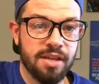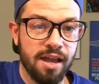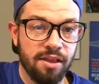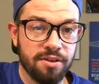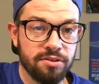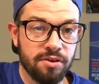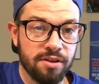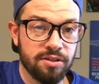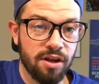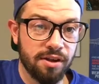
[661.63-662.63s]
nylons. They're
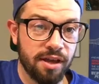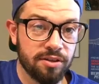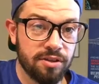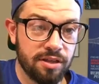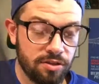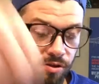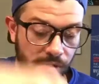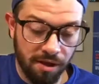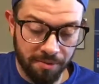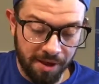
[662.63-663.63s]
not stockings, so they do go
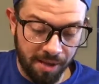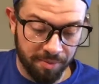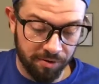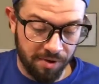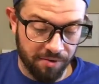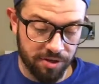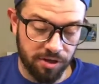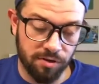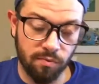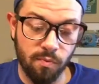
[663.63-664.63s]
all the way up around
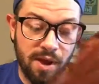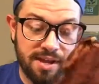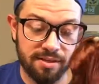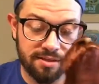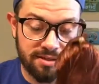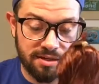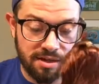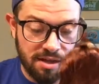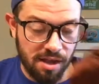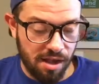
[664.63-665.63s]
her waist.
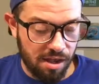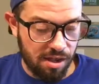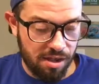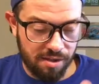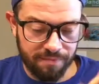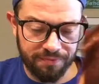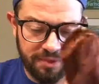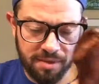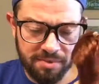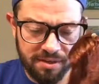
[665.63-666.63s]
Um,
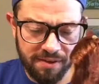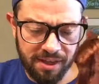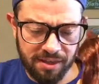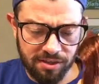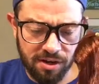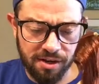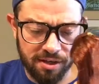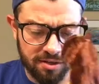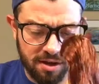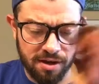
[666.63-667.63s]
let me see if I can get these
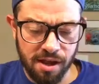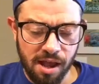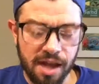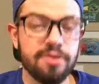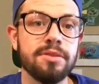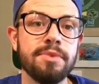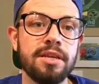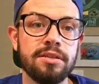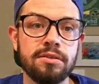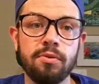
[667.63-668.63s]
stockings on. I know some of
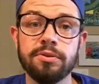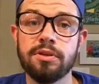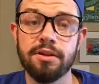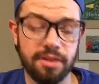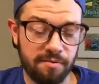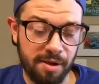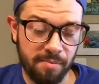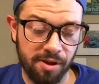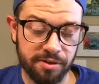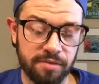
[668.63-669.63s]
these older dolls that have been
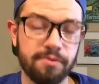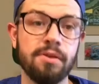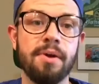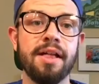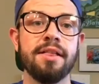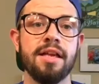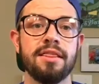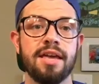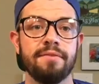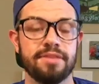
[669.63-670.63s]
boxes for a while,
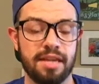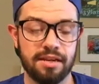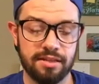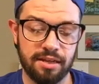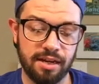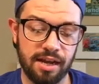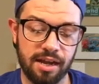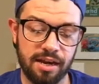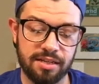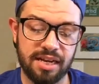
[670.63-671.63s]
they have a tendency to get
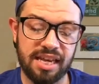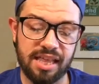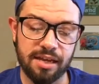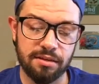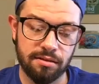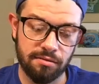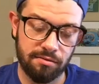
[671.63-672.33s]
kind of sticky legs.